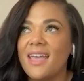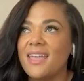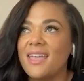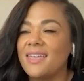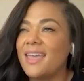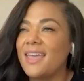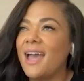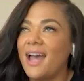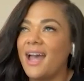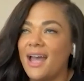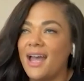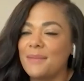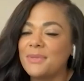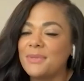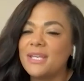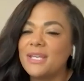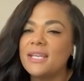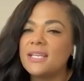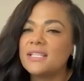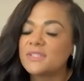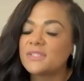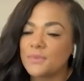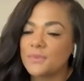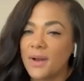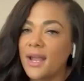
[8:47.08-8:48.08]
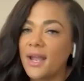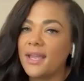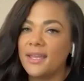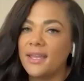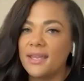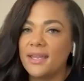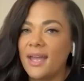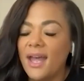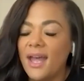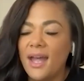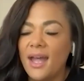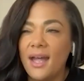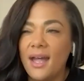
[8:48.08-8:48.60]
Yeah. I mean, he's right.
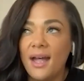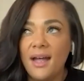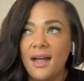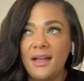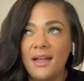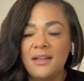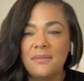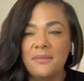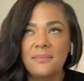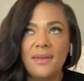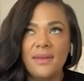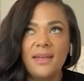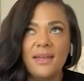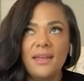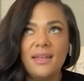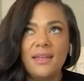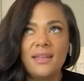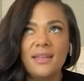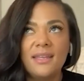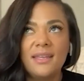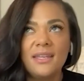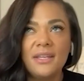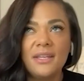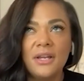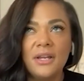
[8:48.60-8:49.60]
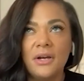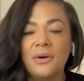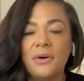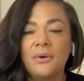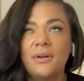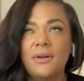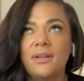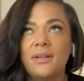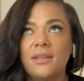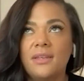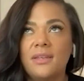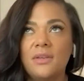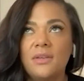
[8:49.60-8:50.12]
You
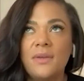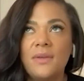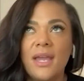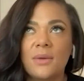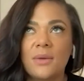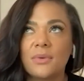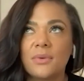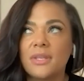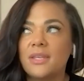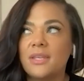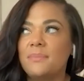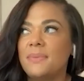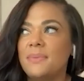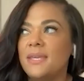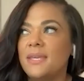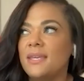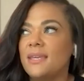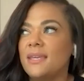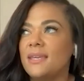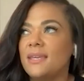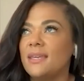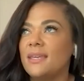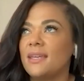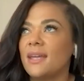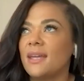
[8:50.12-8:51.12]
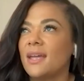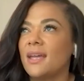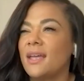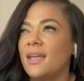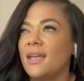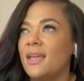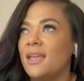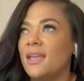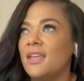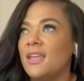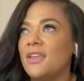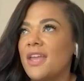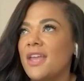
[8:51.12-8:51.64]
know, you can't really be,
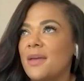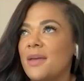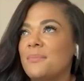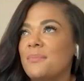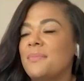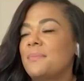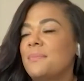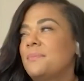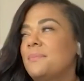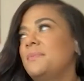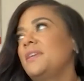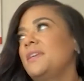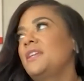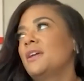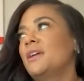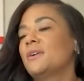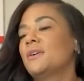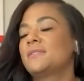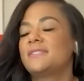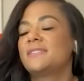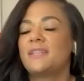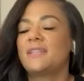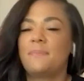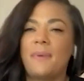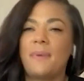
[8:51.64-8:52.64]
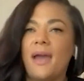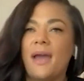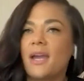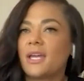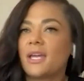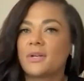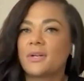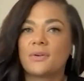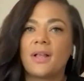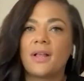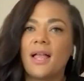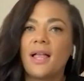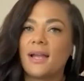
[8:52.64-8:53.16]
sit back
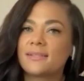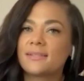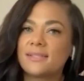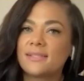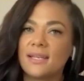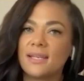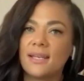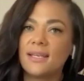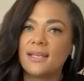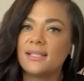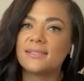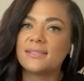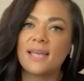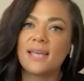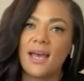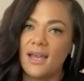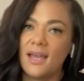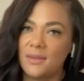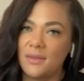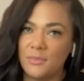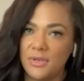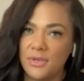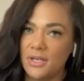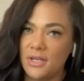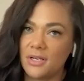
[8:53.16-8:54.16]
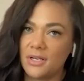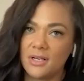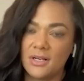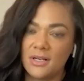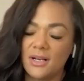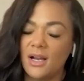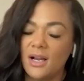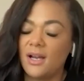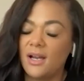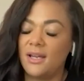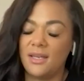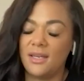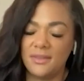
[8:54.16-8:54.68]
and relax at any time when you're
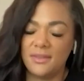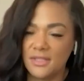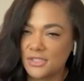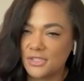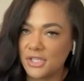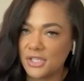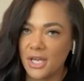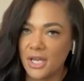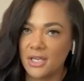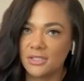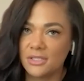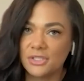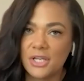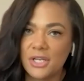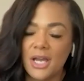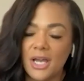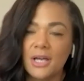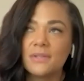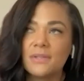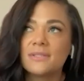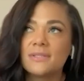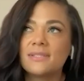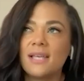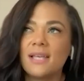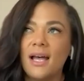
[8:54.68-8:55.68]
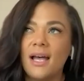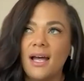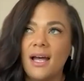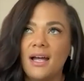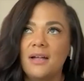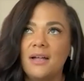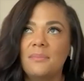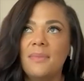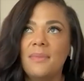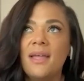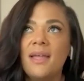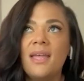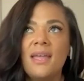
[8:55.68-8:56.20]
in the challenge house,
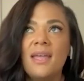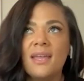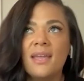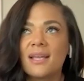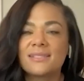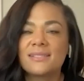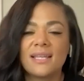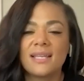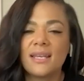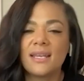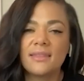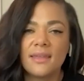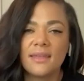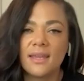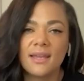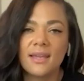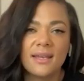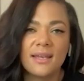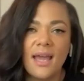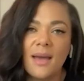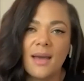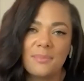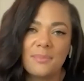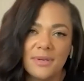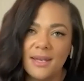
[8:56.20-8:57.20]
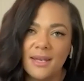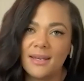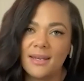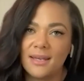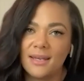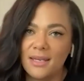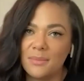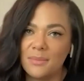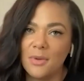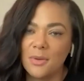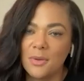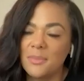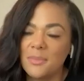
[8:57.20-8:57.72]
because anything can happen at
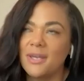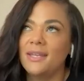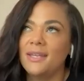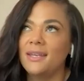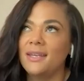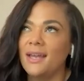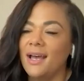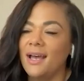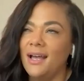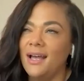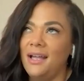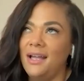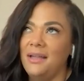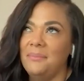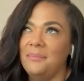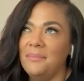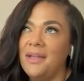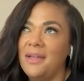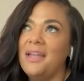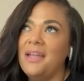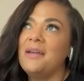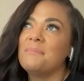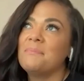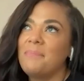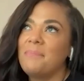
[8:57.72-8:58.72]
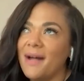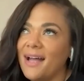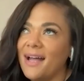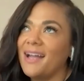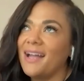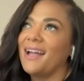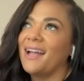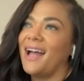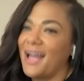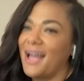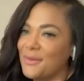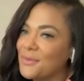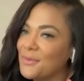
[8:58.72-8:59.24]
any moment.
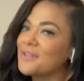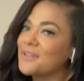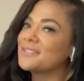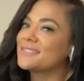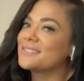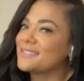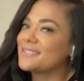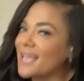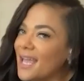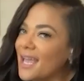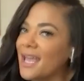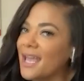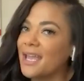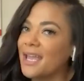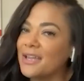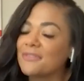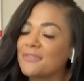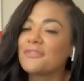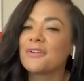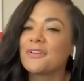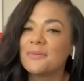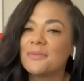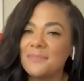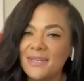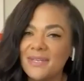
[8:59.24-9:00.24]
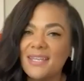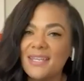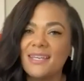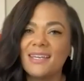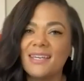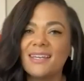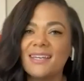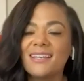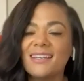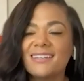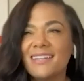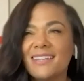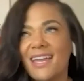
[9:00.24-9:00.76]
But I will say for
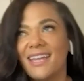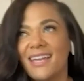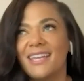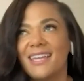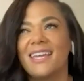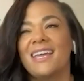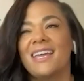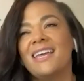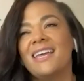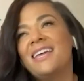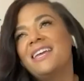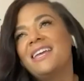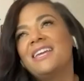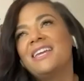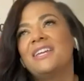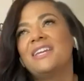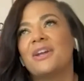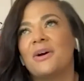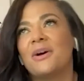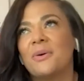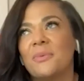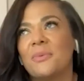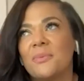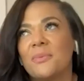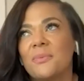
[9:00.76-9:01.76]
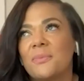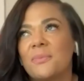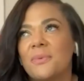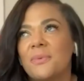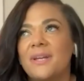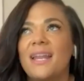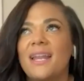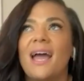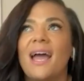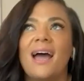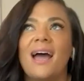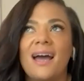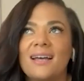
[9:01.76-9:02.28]
me, like, you know,
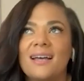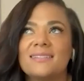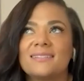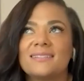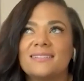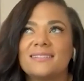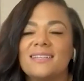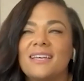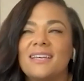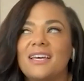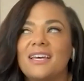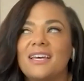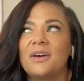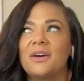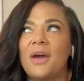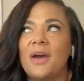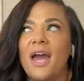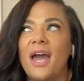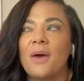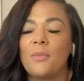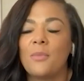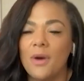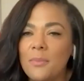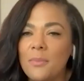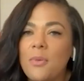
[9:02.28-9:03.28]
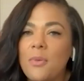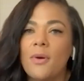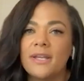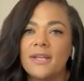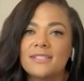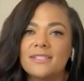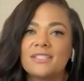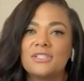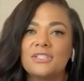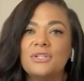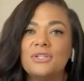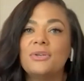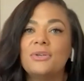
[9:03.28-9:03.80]
when asked, at what point
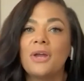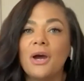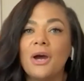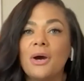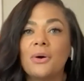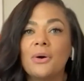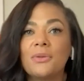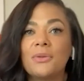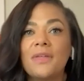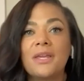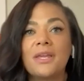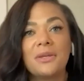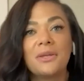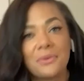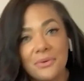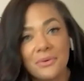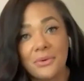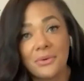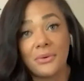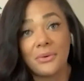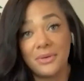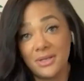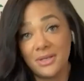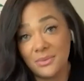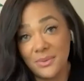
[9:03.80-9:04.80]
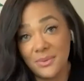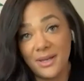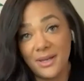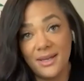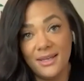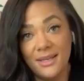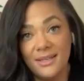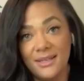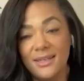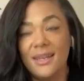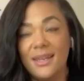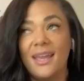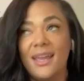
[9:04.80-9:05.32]
did you know that you were going to
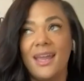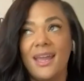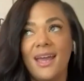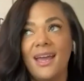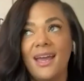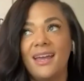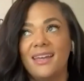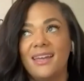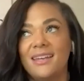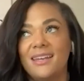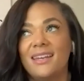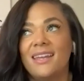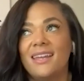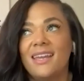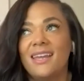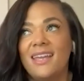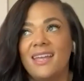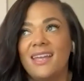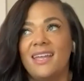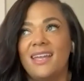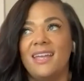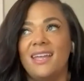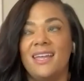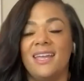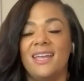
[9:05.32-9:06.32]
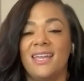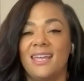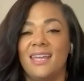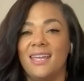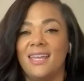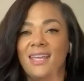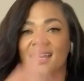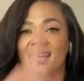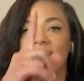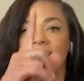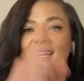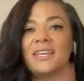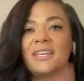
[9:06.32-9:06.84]
win? And,
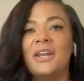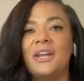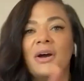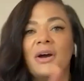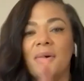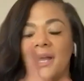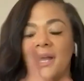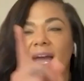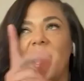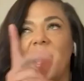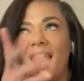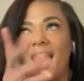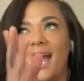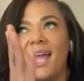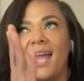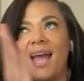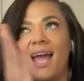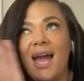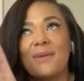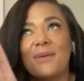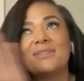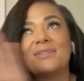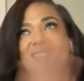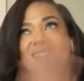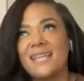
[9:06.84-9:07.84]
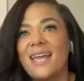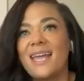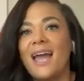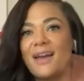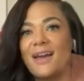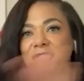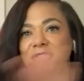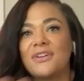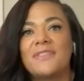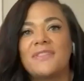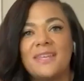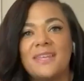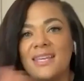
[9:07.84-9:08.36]
you know, I would say
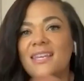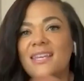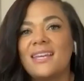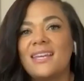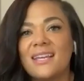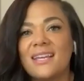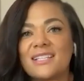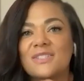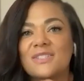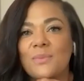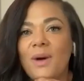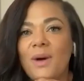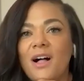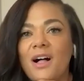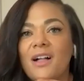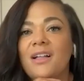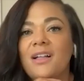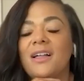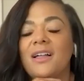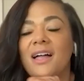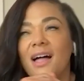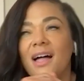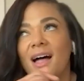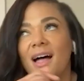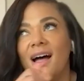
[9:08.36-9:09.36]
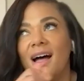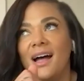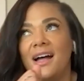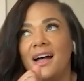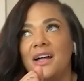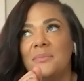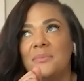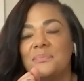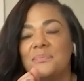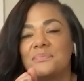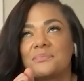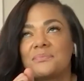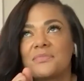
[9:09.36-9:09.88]
after the eating as well,
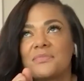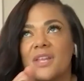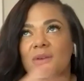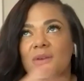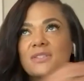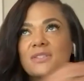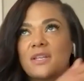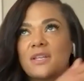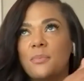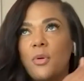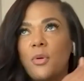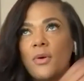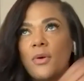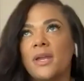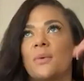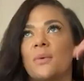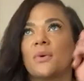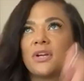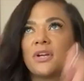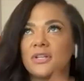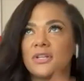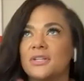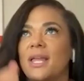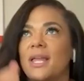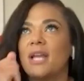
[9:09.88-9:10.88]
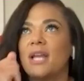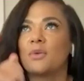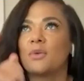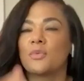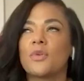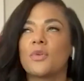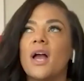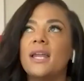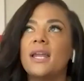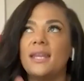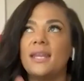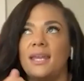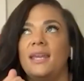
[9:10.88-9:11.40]
there's a point where you're like
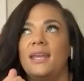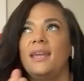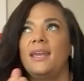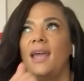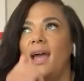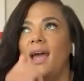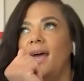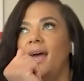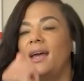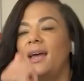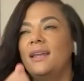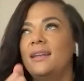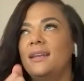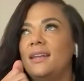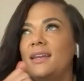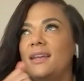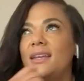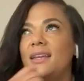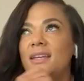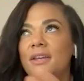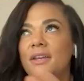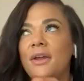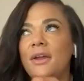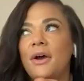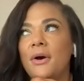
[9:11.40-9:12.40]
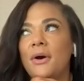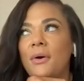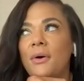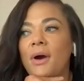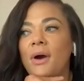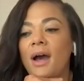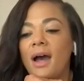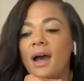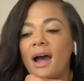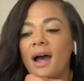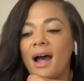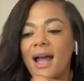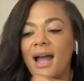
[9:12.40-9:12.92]
running and, you know,
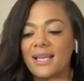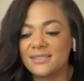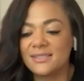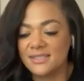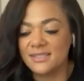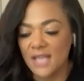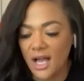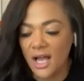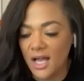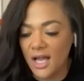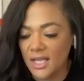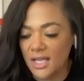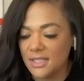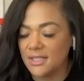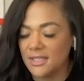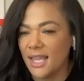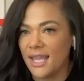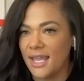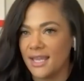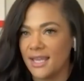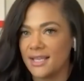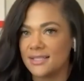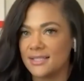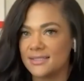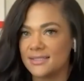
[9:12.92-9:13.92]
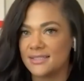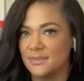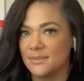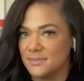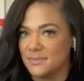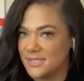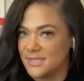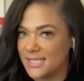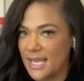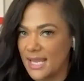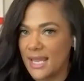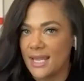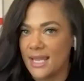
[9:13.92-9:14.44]
I saw like some
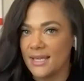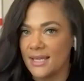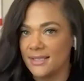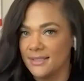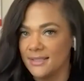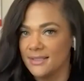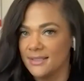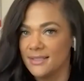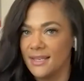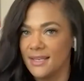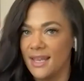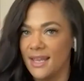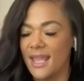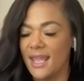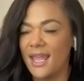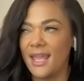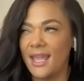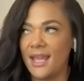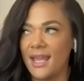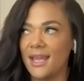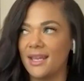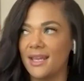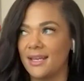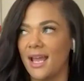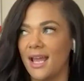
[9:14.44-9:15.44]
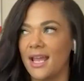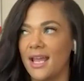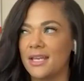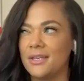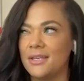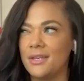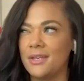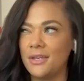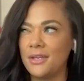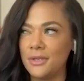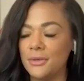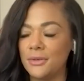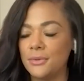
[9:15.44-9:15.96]
sand and I
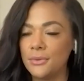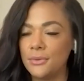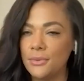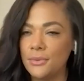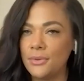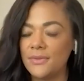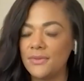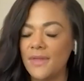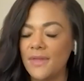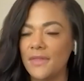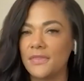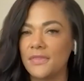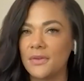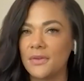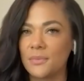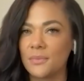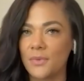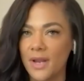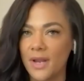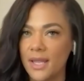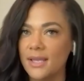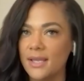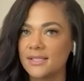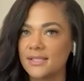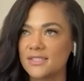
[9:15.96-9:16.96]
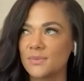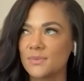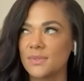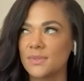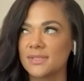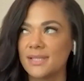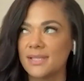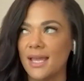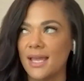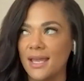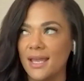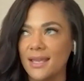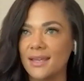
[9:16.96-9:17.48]
knew that the race
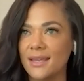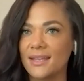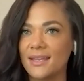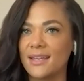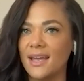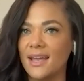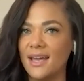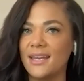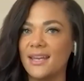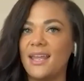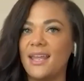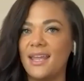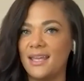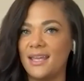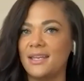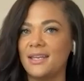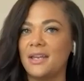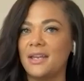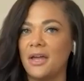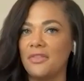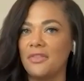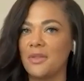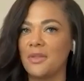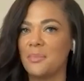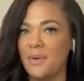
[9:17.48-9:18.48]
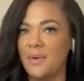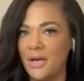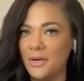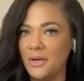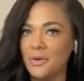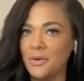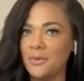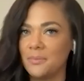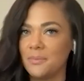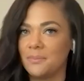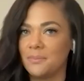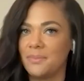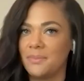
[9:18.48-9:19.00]
was like gonna end on the
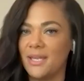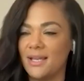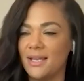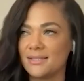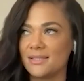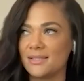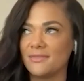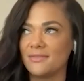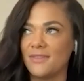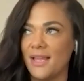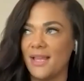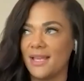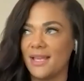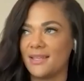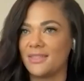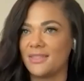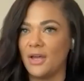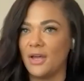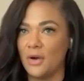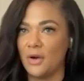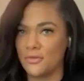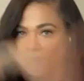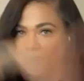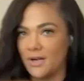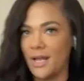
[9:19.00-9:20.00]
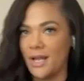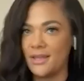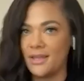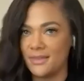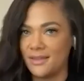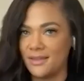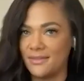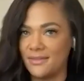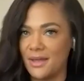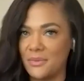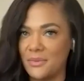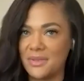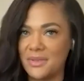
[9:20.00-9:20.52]
boat because of like the overnight
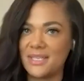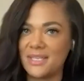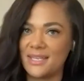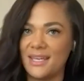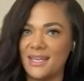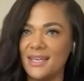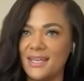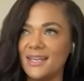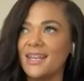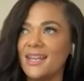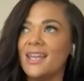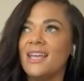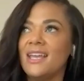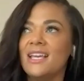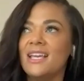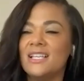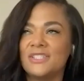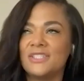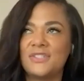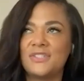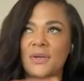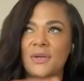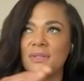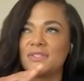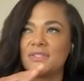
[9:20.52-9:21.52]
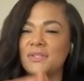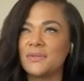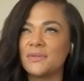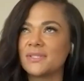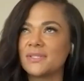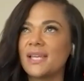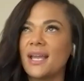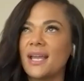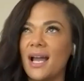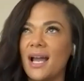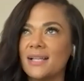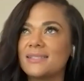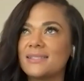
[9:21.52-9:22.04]
thing that we did. So as soon as
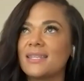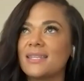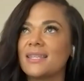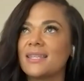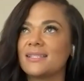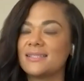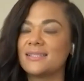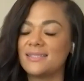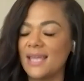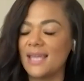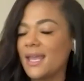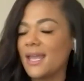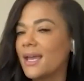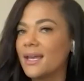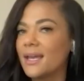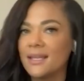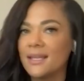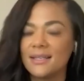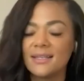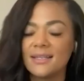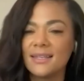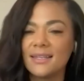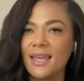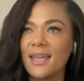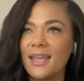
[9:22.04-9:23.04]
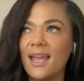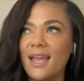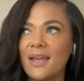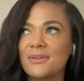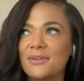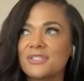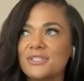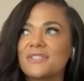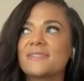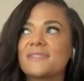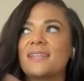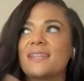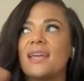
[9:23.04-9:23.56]
I got to the stand, like I
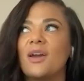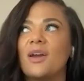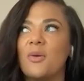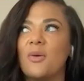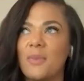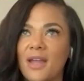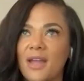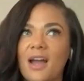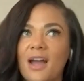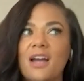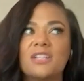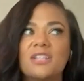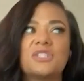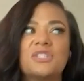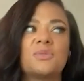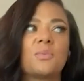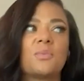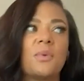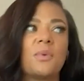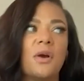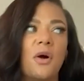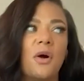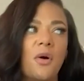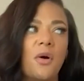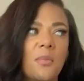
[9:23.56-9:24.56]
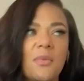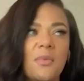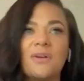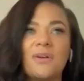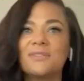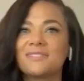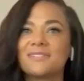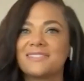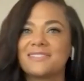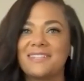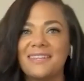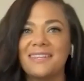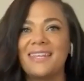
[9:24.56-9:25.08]
was just like, oh my gosh, we're
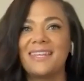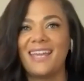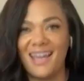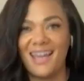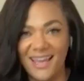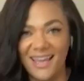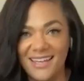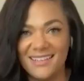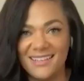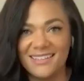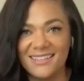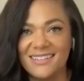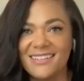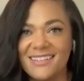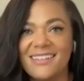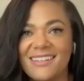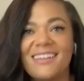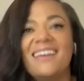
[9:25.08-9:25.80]
almost to the end.